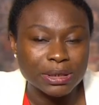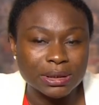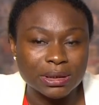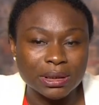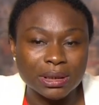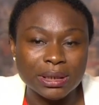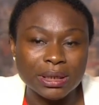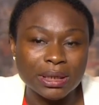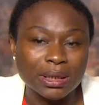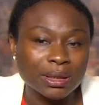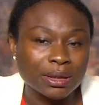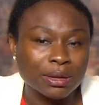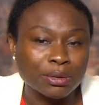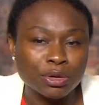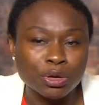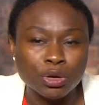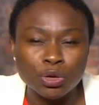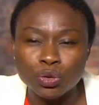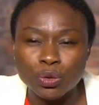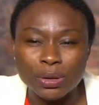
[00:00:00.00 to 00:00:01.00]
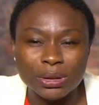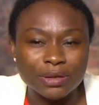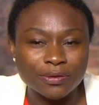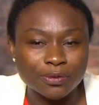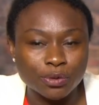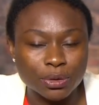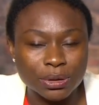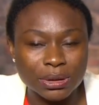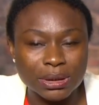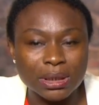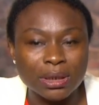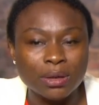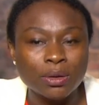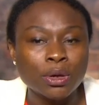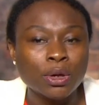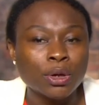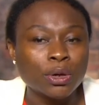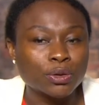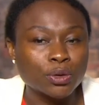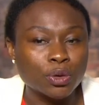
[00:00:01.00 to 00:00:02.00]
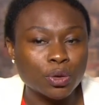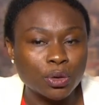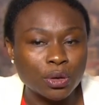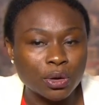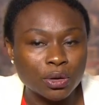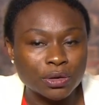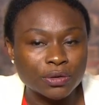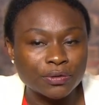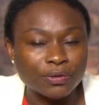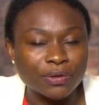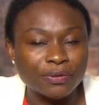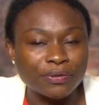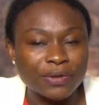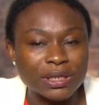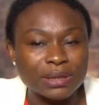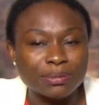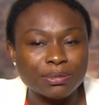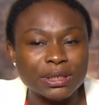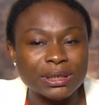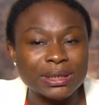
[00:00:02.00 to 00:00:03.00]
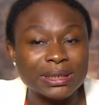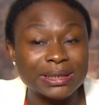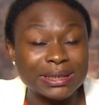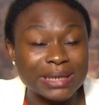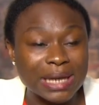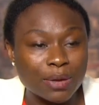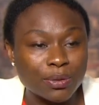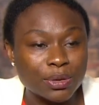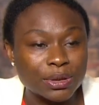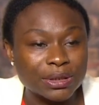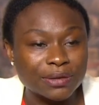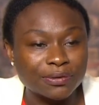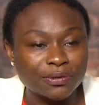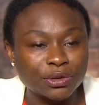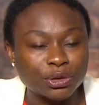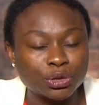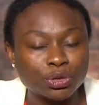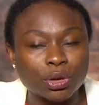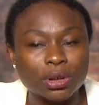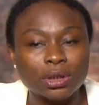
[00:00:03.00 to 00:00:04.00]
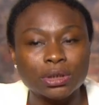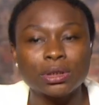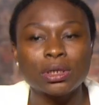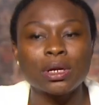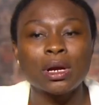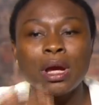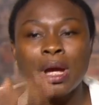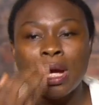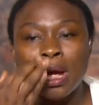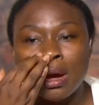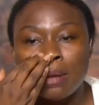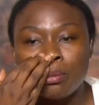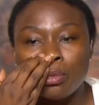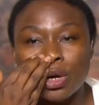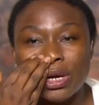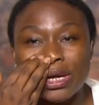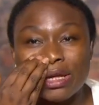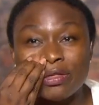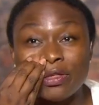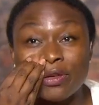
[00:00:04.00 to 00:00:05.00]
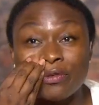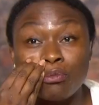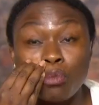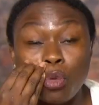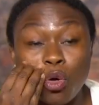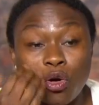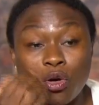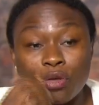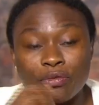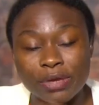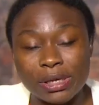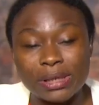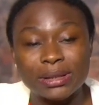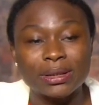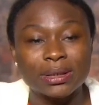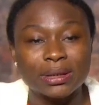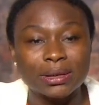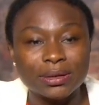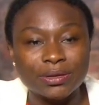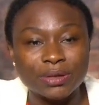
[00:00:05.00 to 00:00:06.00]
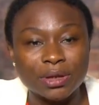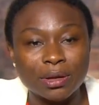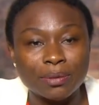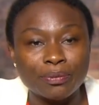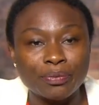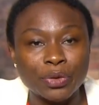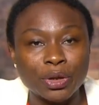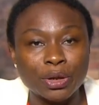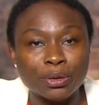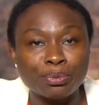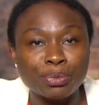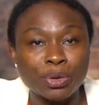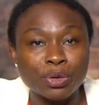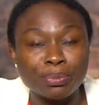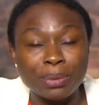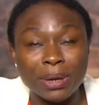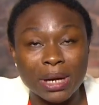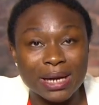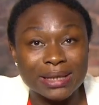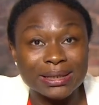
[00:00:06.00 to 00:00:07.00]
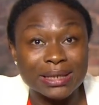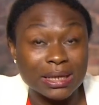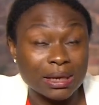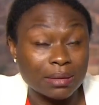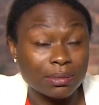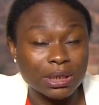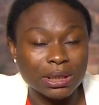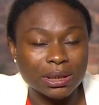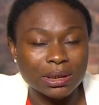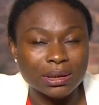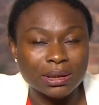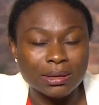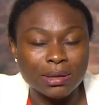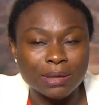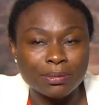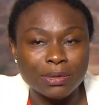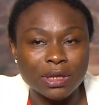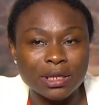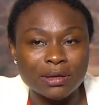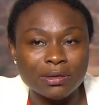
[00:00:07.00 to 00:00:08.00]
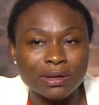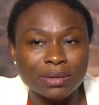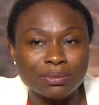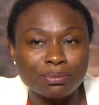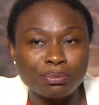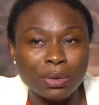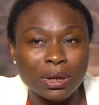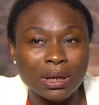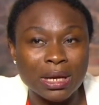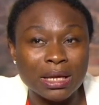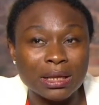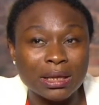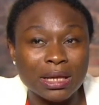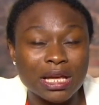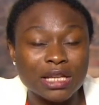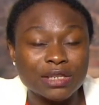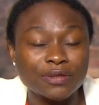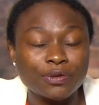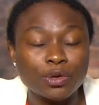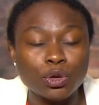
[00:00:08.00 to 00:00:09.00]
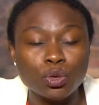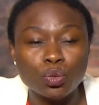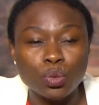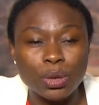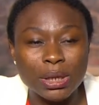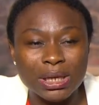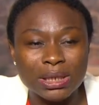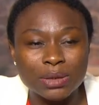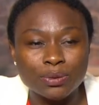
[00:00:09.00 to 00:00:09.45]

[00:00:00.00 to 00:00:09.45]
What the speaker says: in 2014, so a lot of investment in towers infrastructure. But in the more recent past, and I mean in the last few weeks,